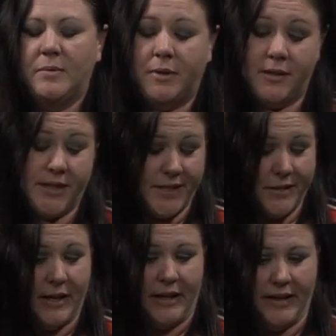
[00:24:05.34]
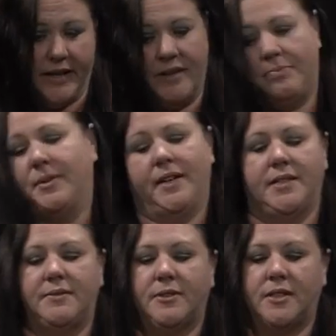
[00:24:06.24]
protest rally in love
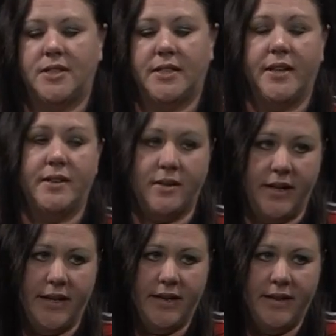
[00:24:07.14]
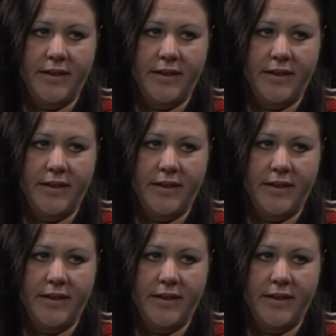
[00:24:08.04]
planned for July 30th.